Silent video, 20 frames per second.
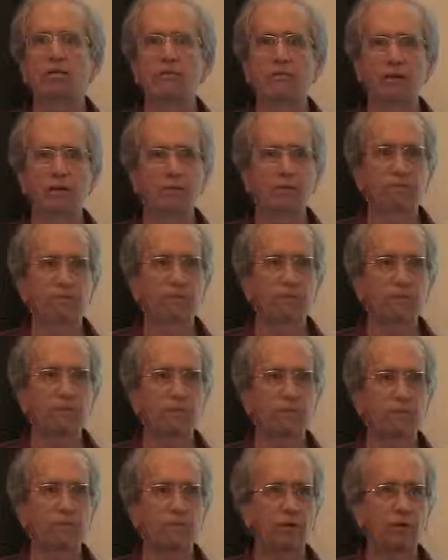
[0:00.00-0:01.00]
they've,
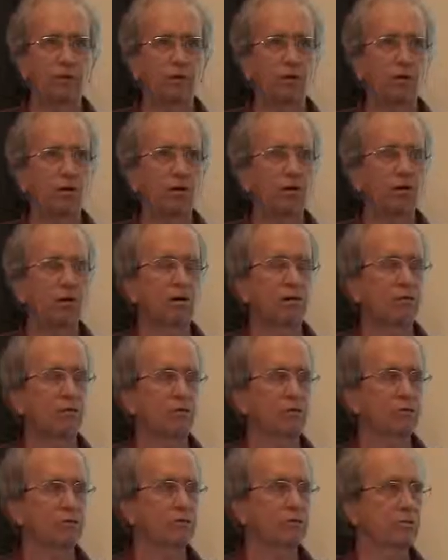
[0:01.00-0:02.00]
there are,
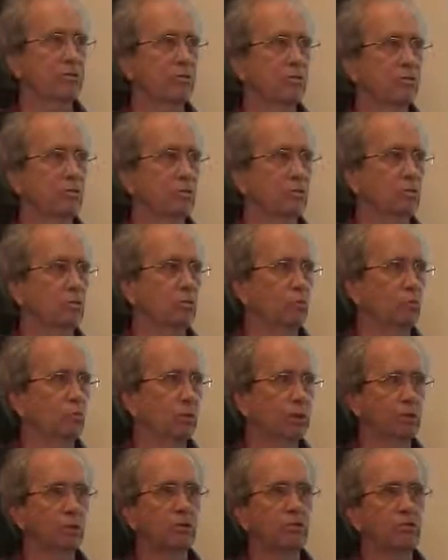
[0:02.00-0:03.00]
there's
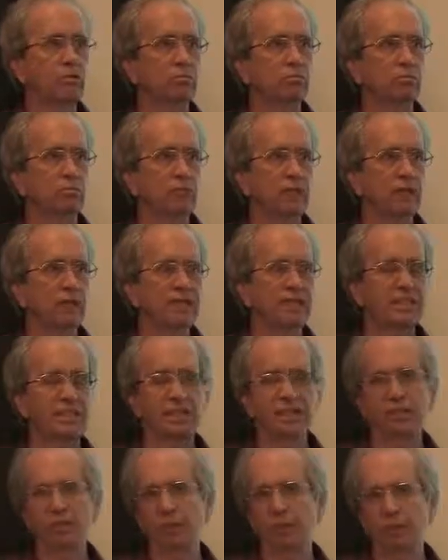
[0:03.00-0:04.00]
real
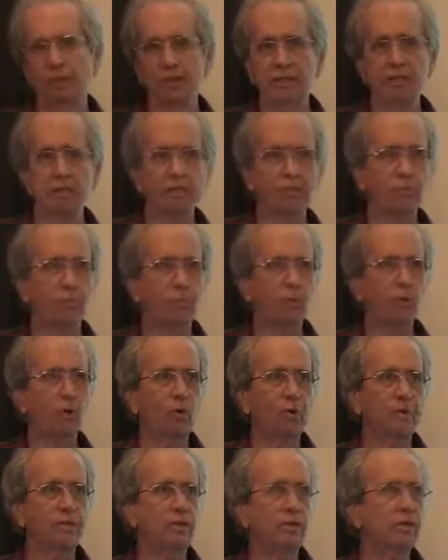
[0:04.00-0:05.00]
extensibility
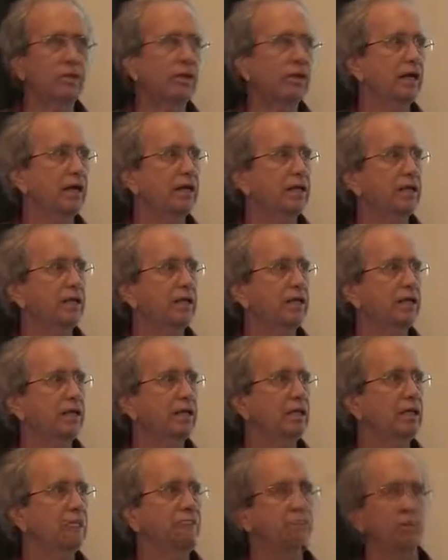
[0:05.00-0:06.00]
support in the
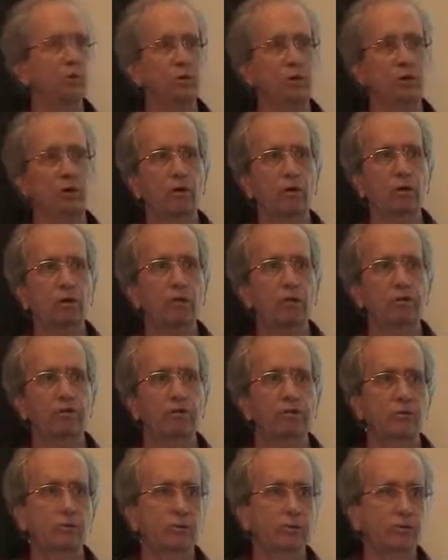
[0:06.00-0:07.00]
IDE for going
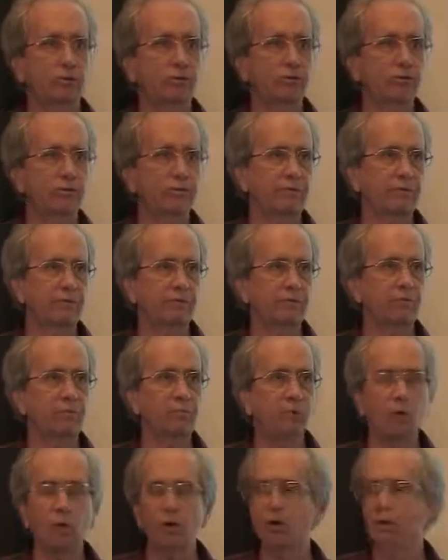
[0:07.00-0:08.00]
to other flavors of
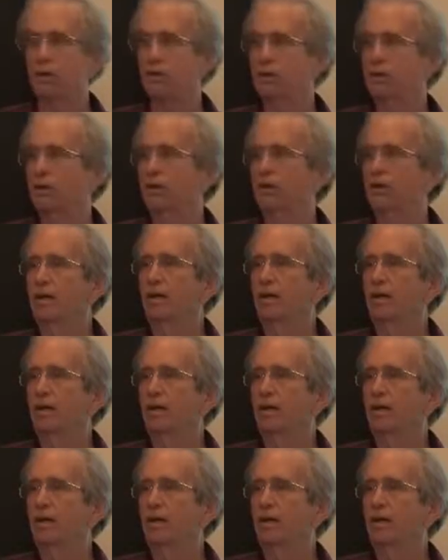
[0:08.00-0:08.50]
boards,